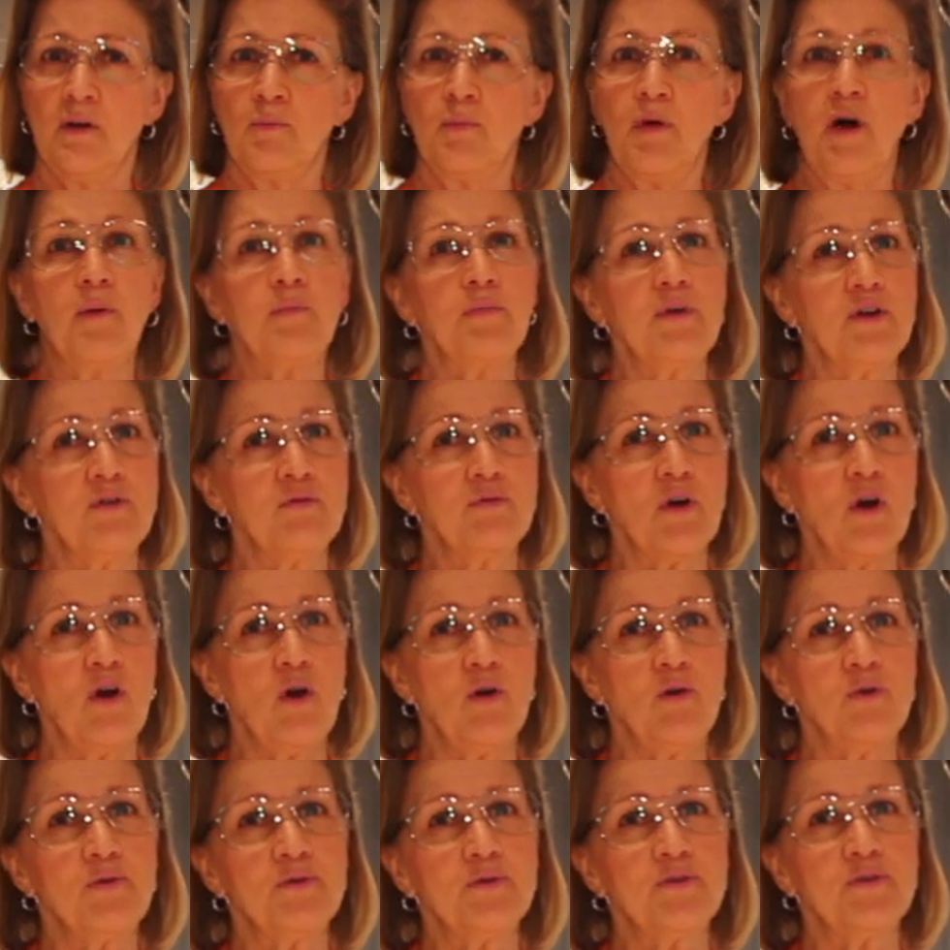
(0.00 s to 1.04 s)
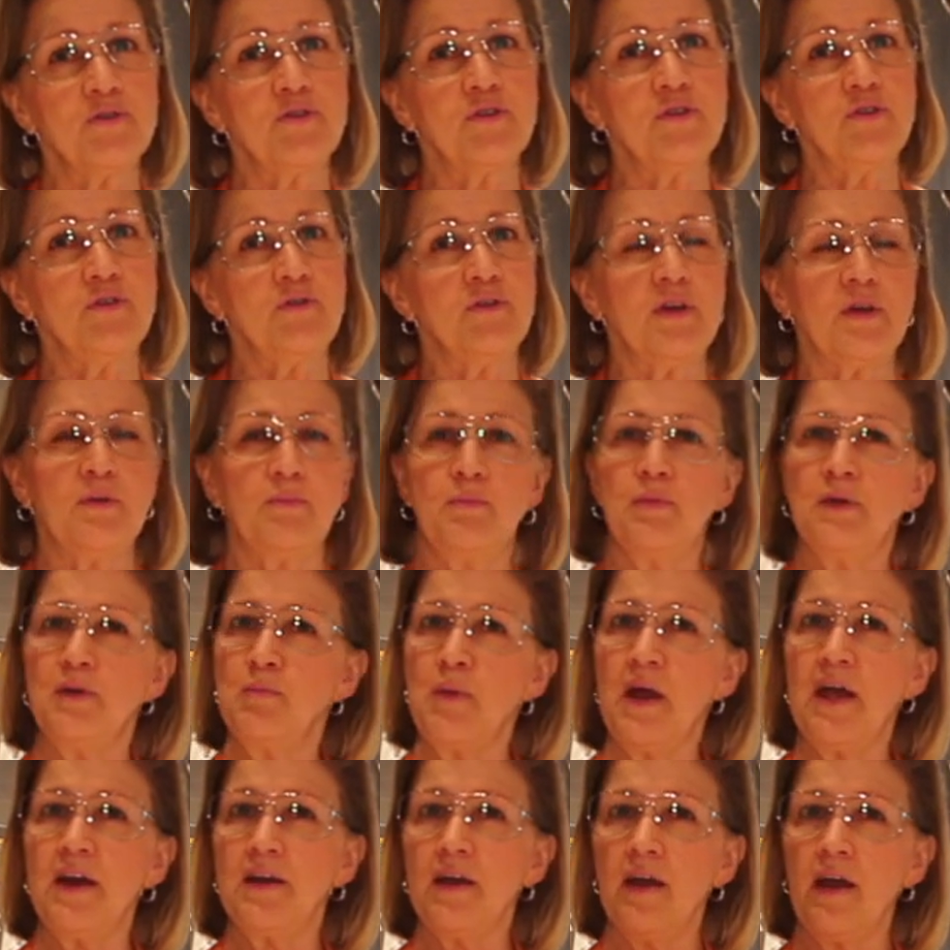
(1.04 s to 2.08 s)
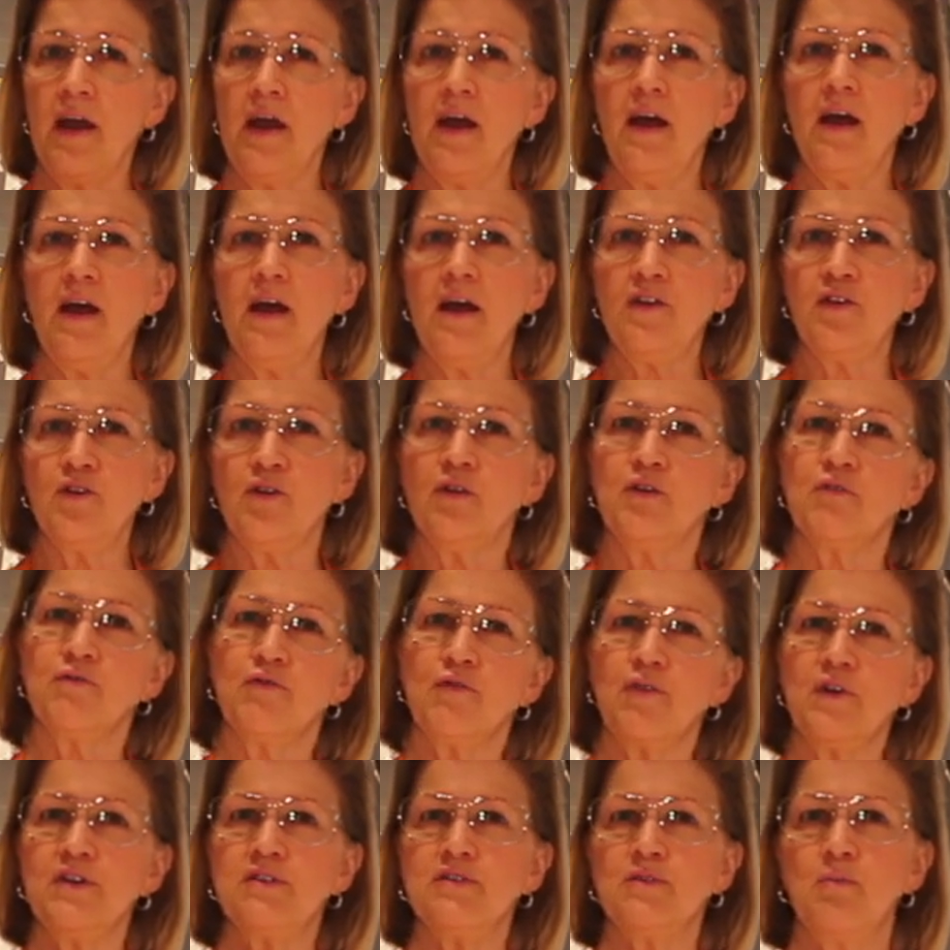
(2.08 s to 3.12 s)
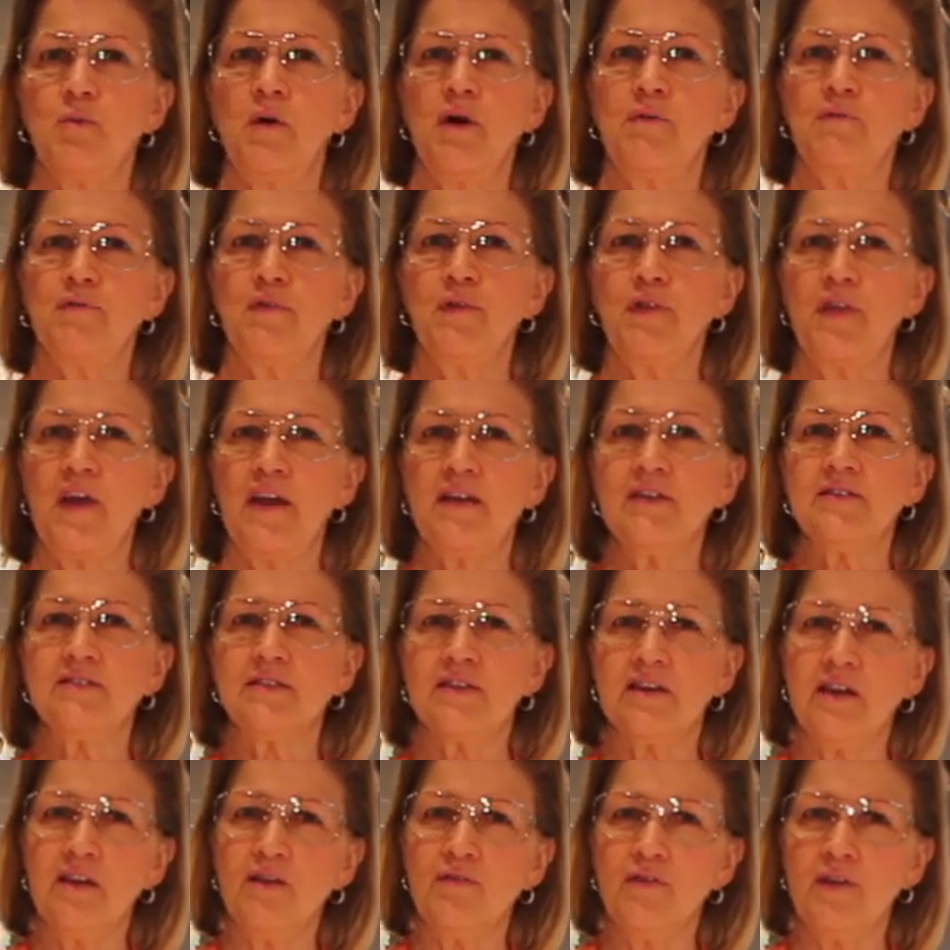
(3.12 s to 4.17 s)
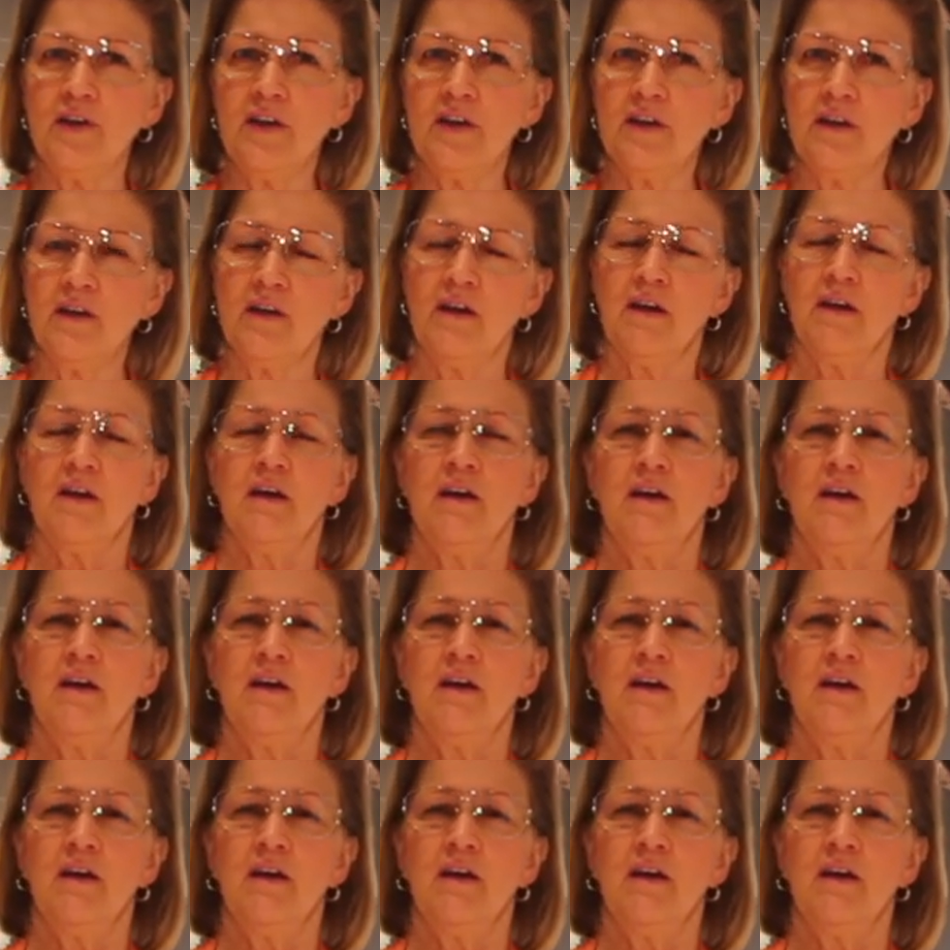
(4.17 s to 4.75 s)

Pumpkin rolls can be made ahead. You can freeze them up for Thanksgiving.